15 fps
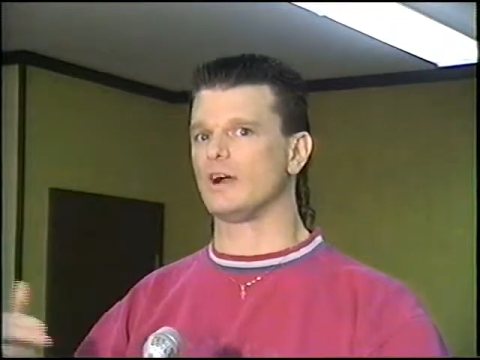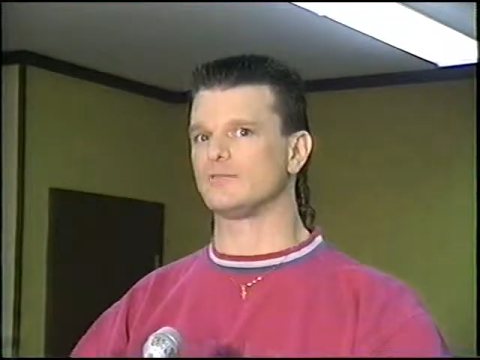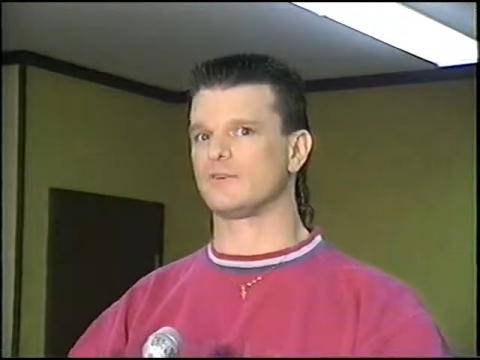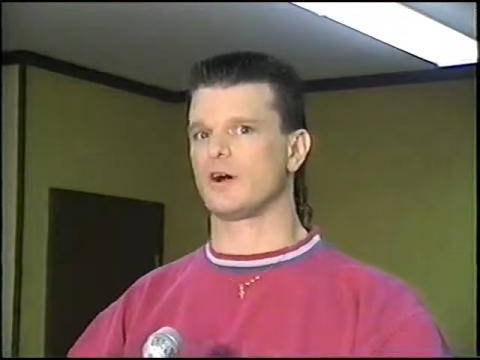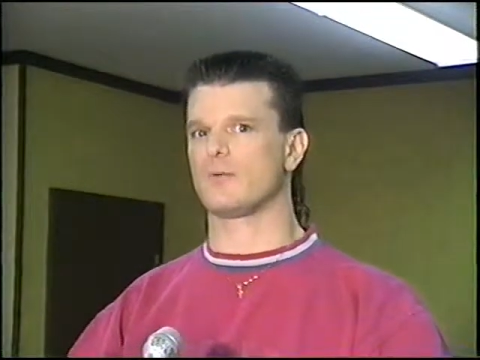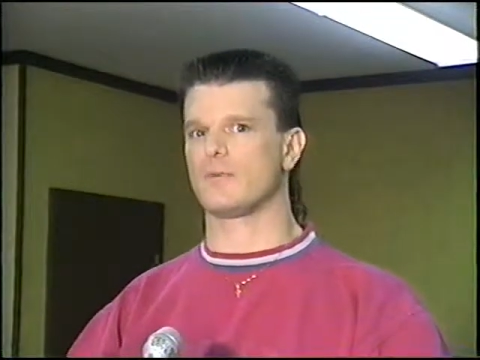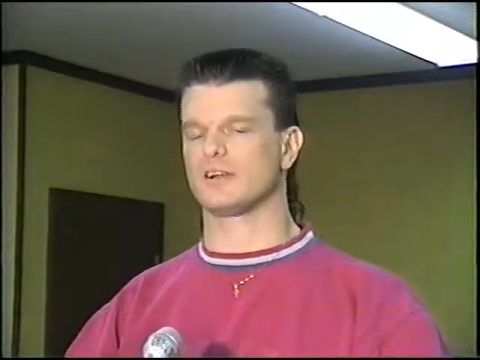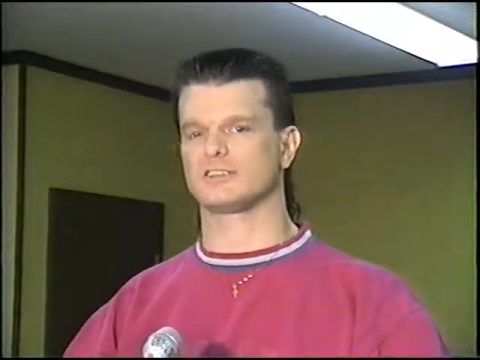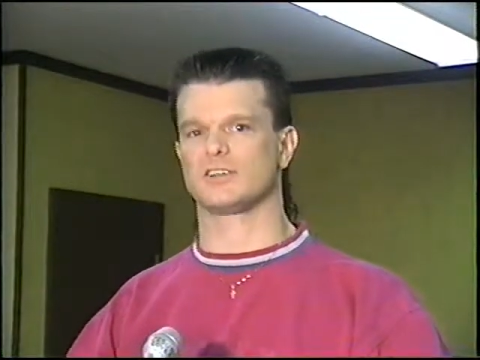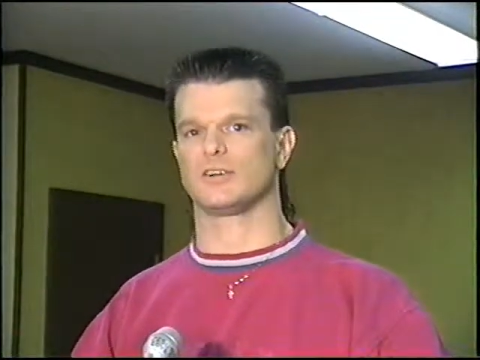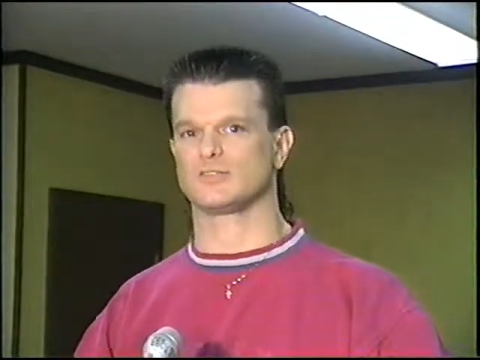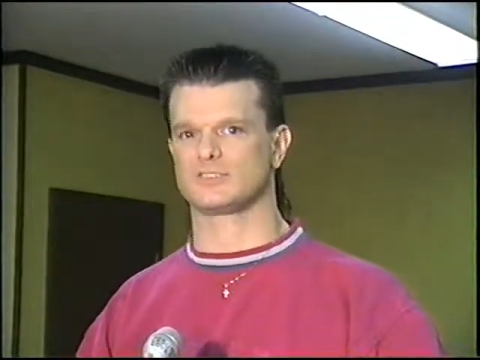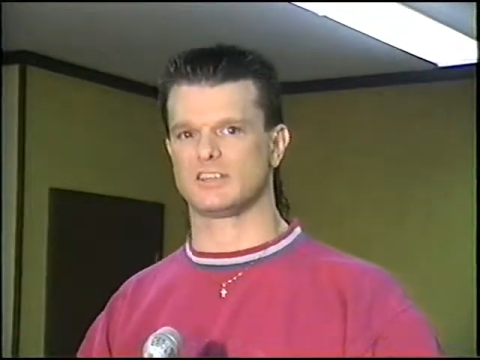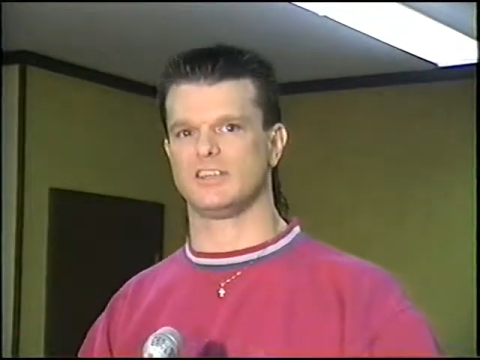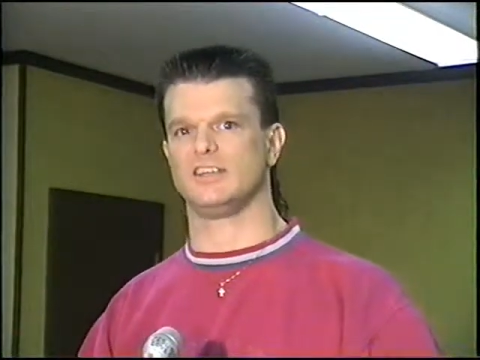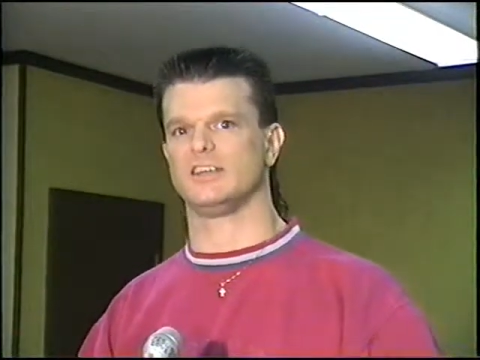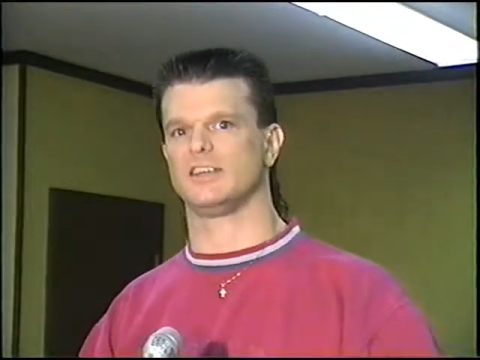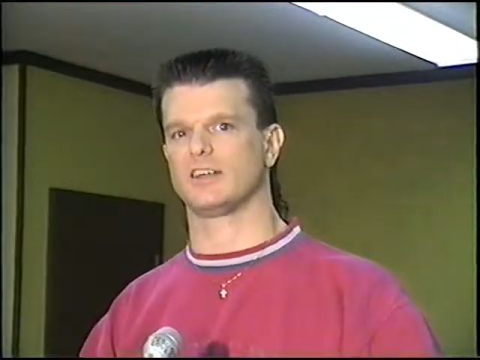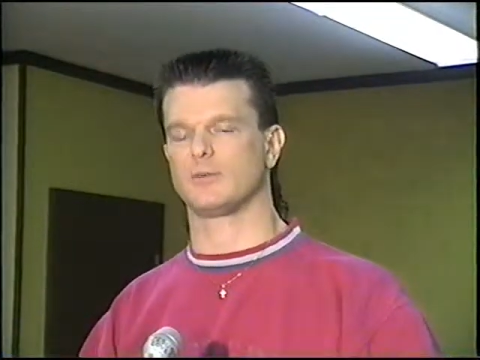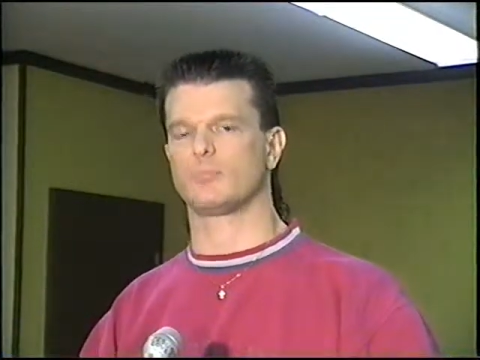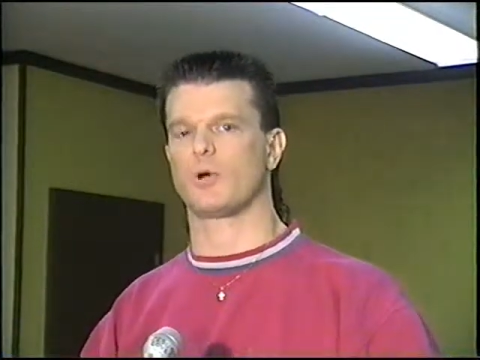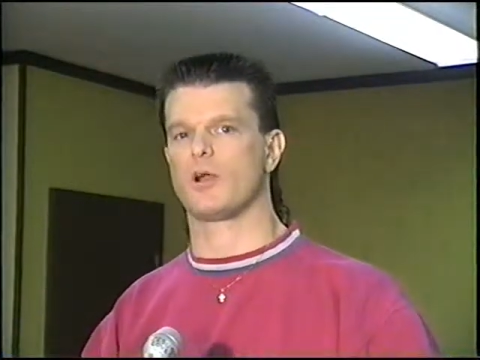I found myself
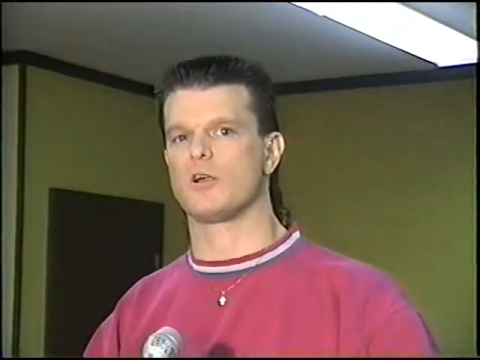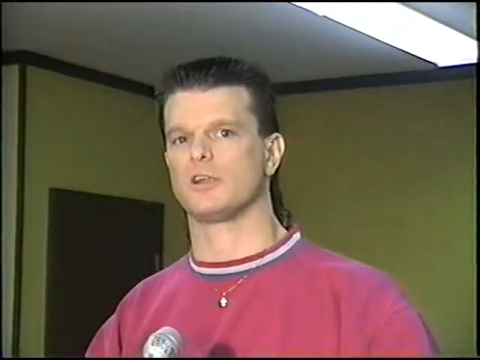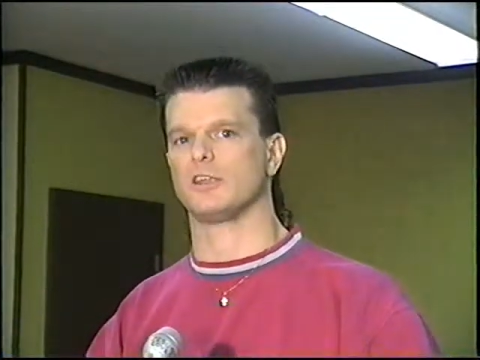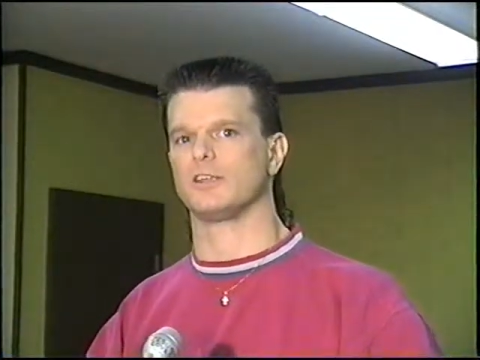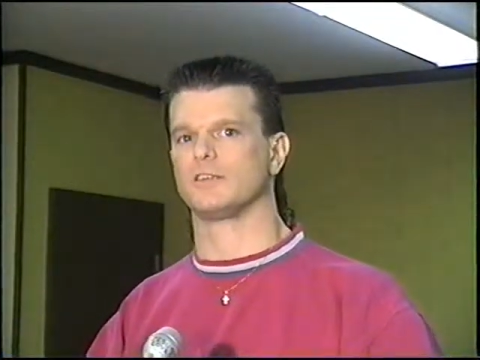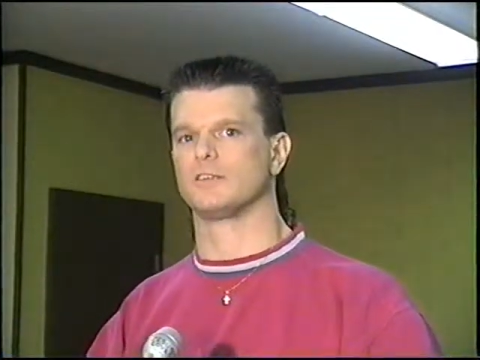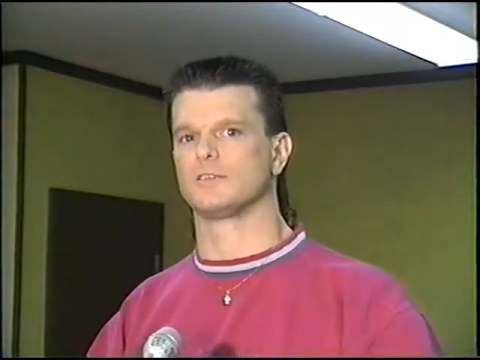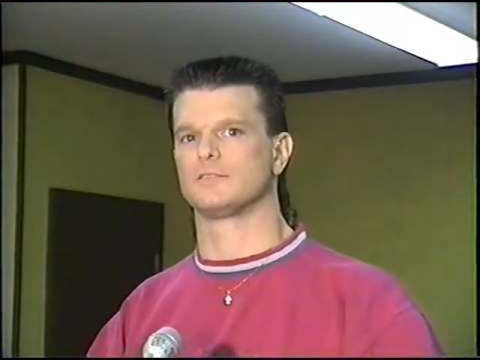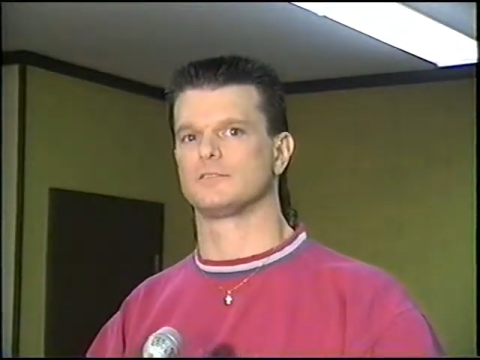standing at a party